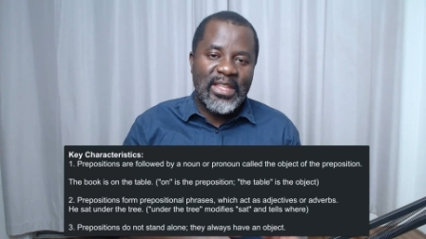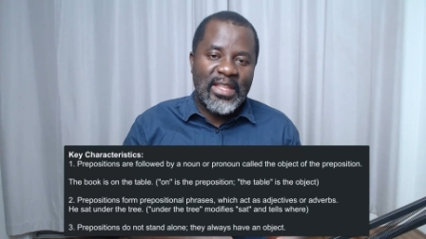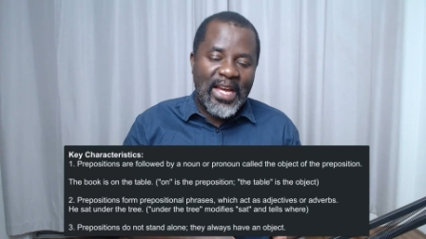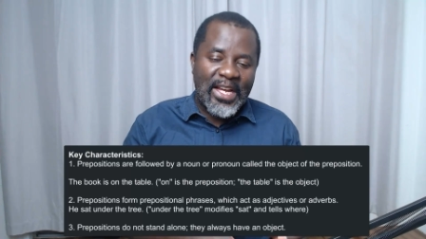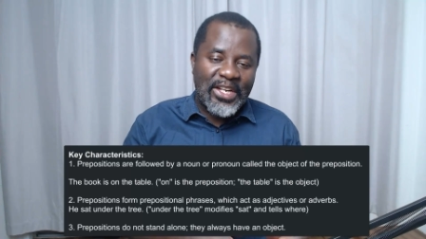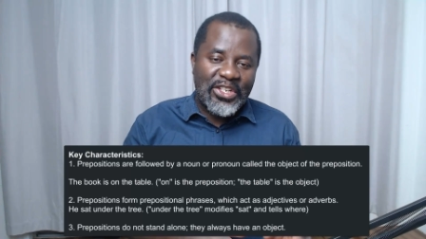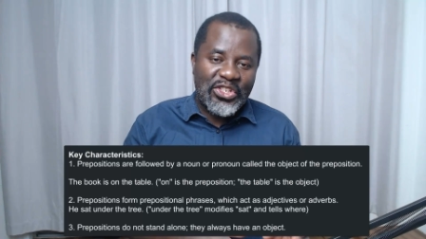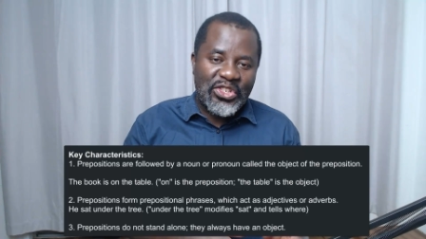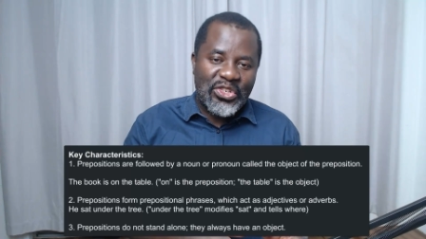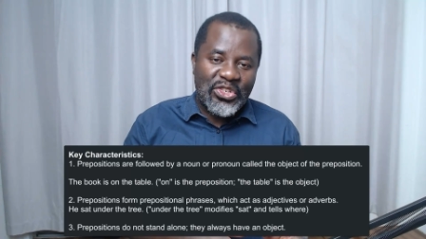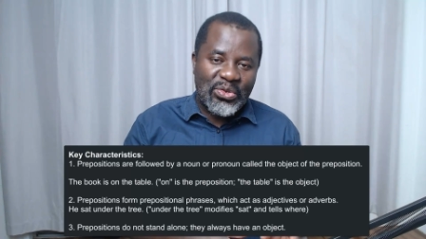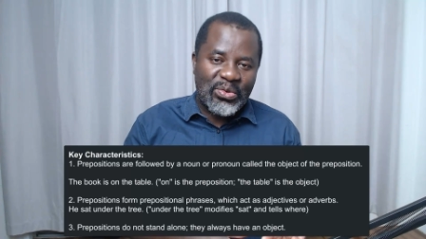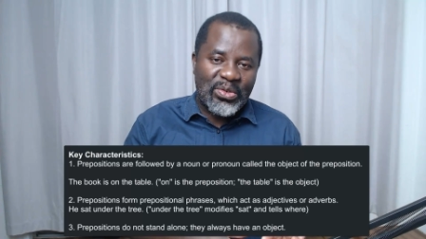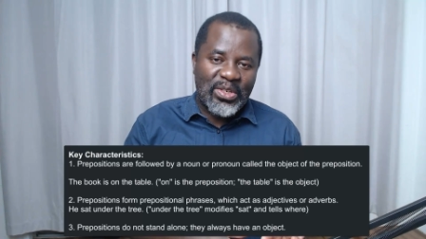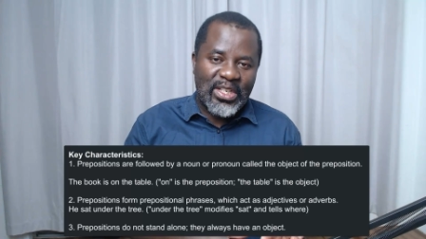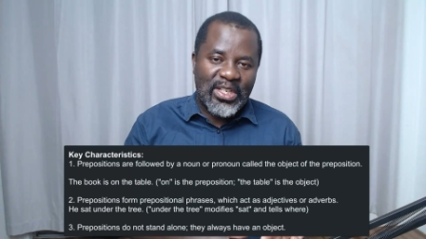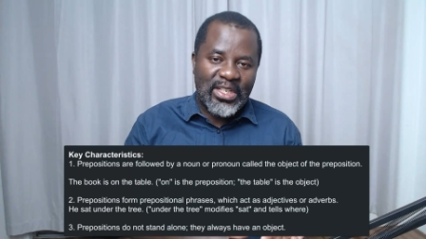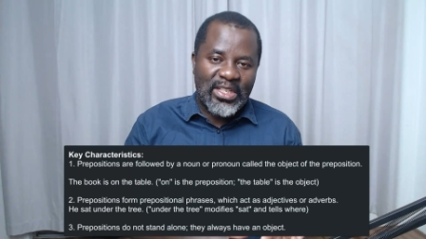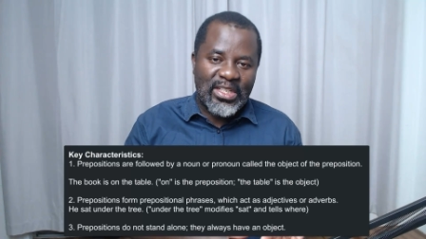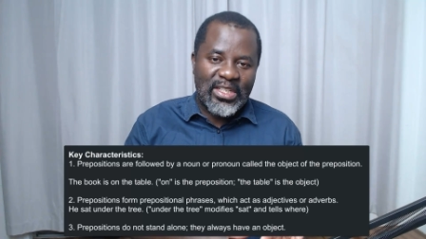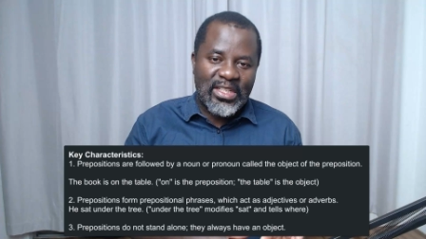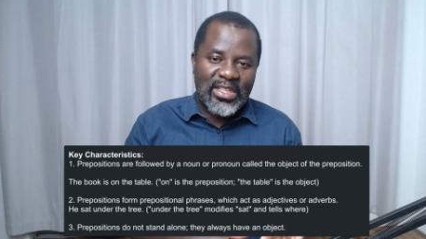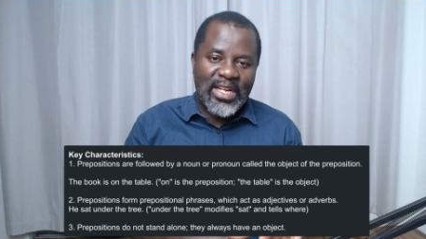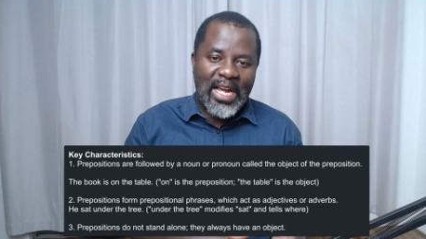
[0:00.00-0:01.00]
that
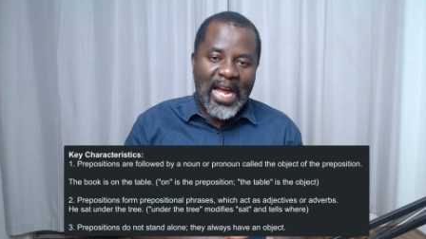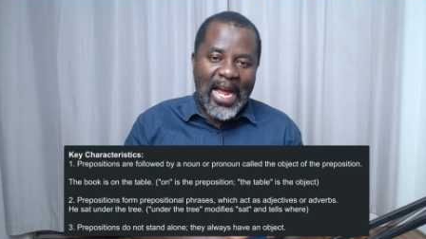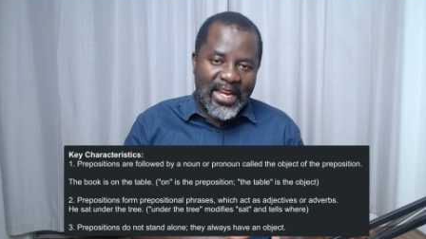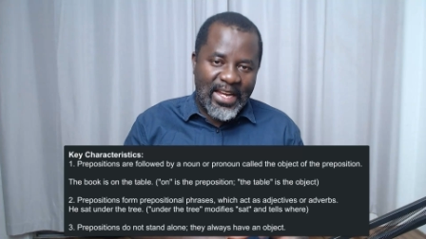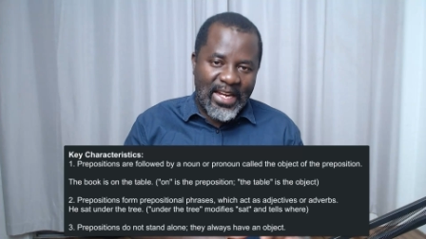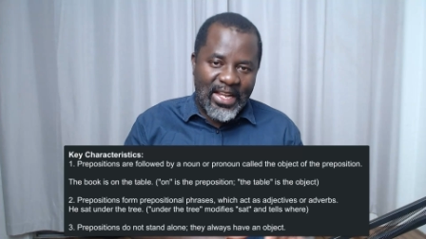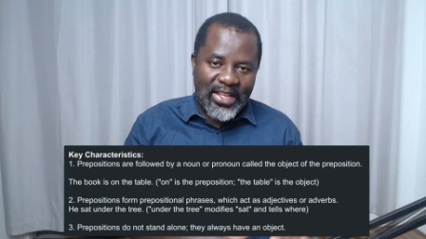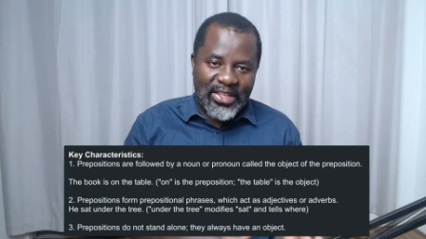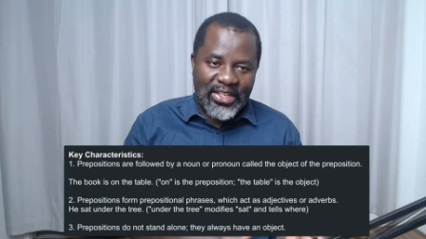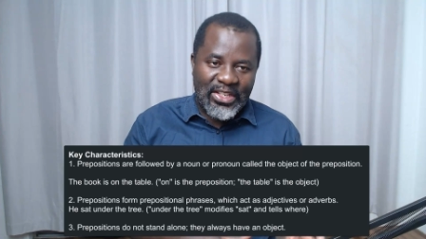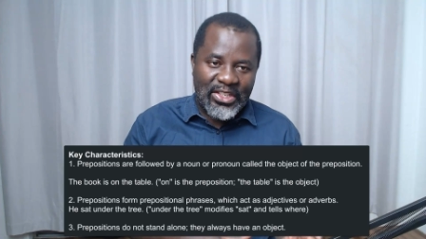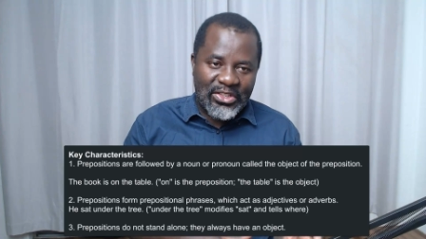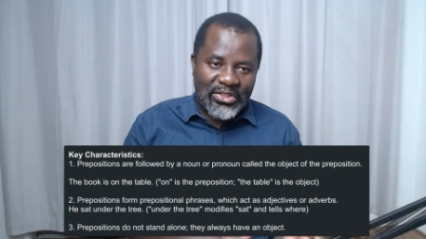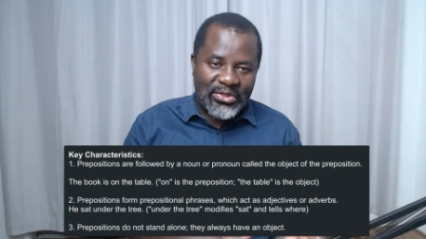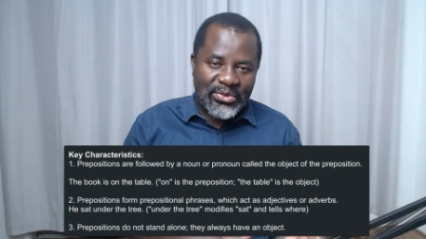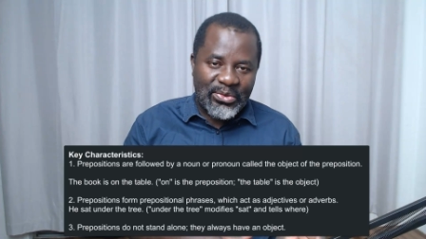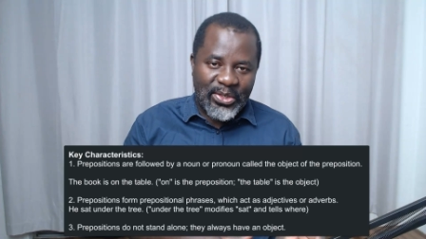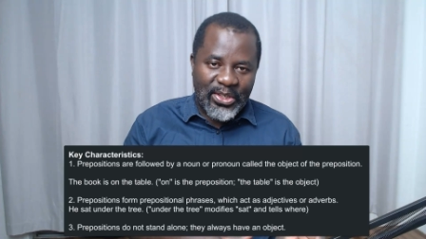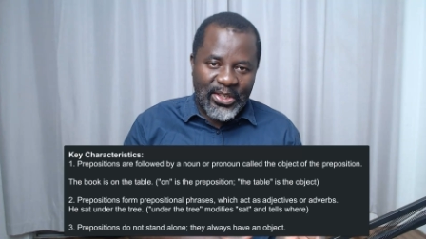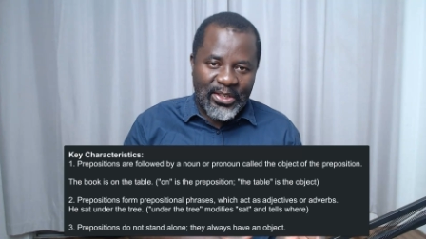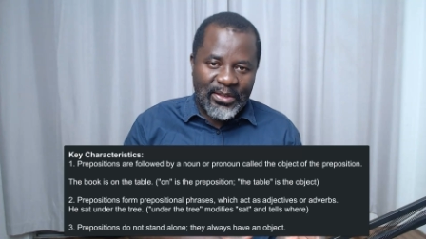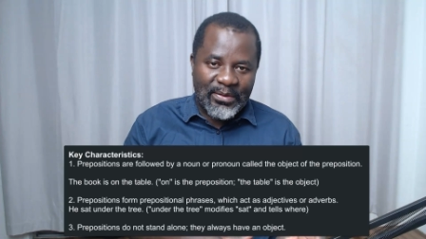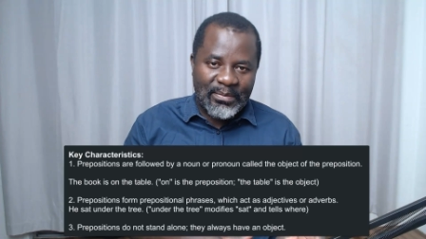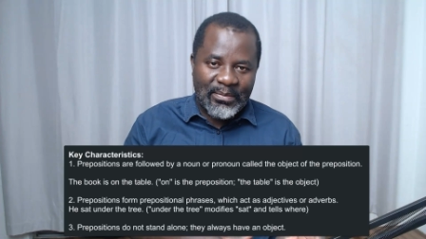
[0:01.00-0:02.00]
unit, under the
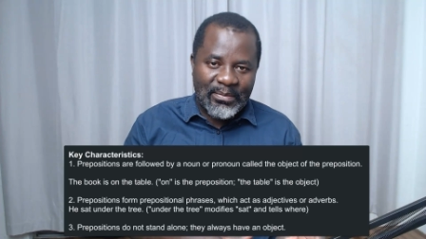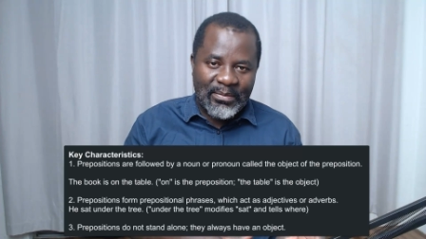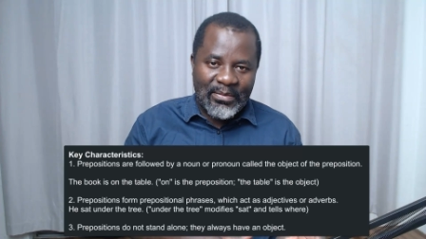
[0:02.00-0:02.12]
tree.